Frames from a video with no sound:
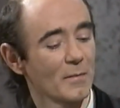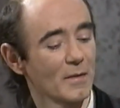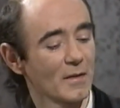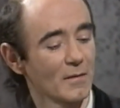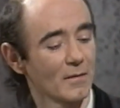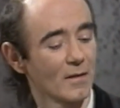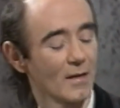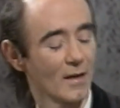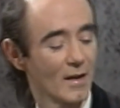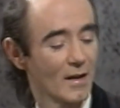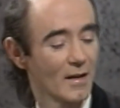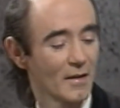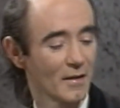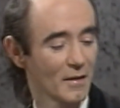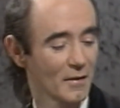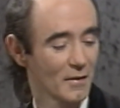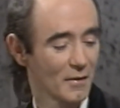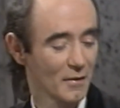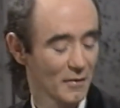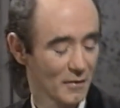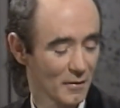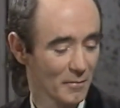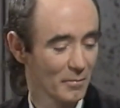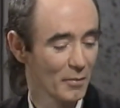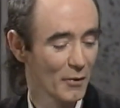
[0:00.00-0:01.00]
mean,
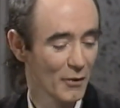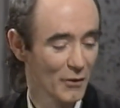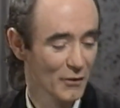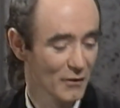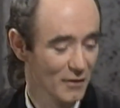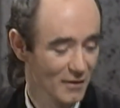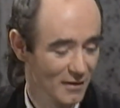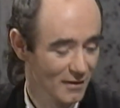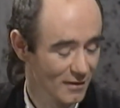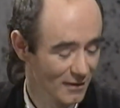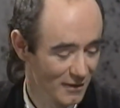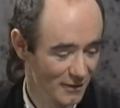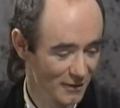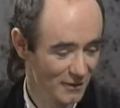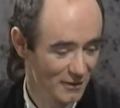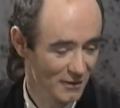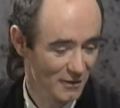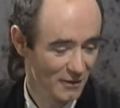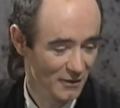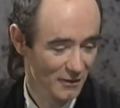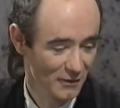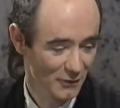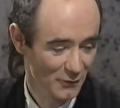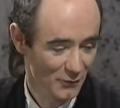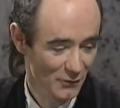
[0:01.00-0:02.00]
the point
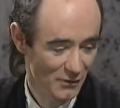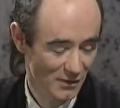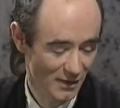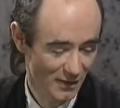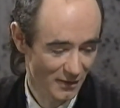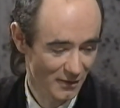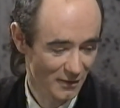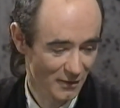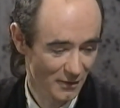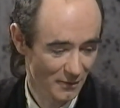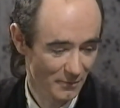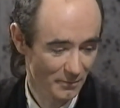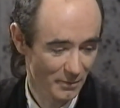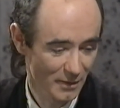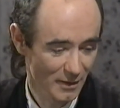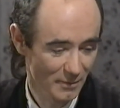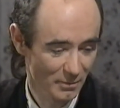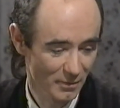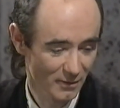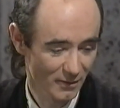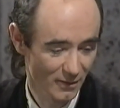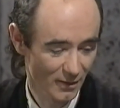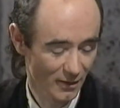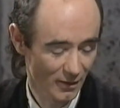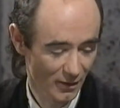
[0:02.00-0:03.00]
that you said that
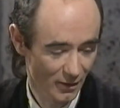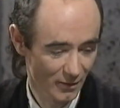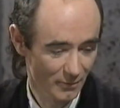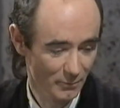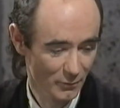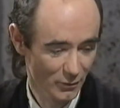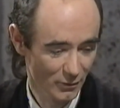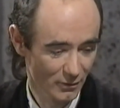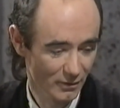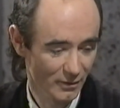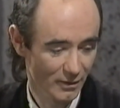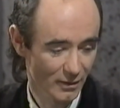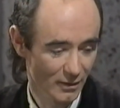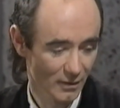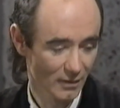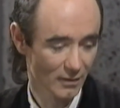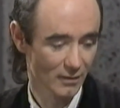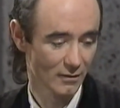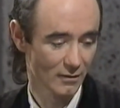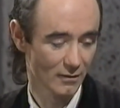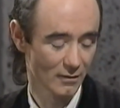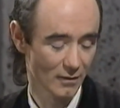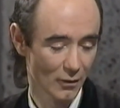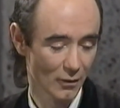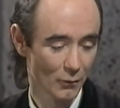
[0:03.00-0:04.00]
people are more
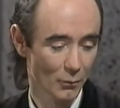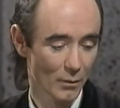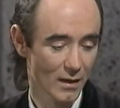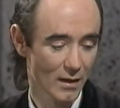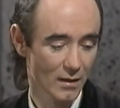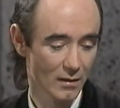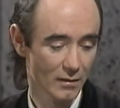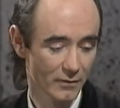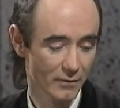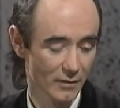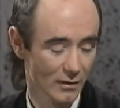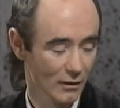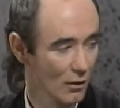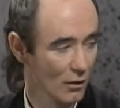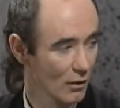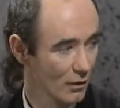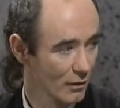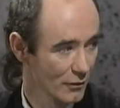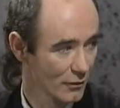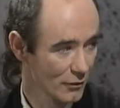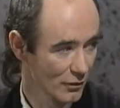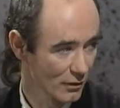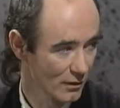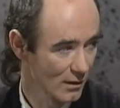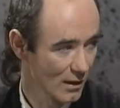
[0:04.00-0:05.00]
aware of
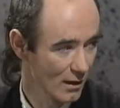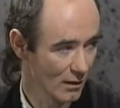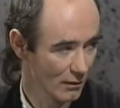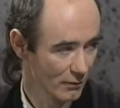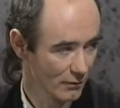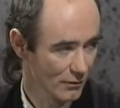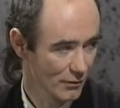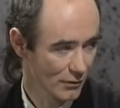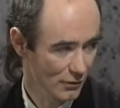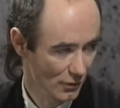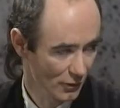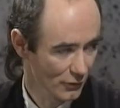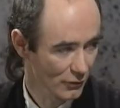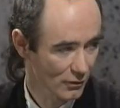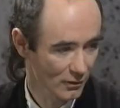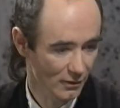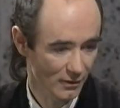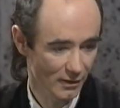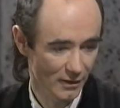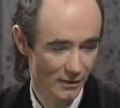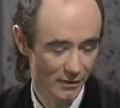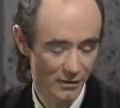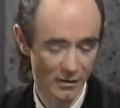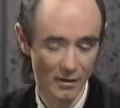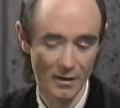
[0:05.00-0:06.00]
ecology now and social
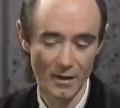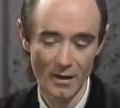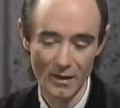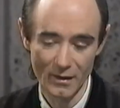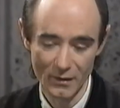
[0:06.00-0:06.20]
things.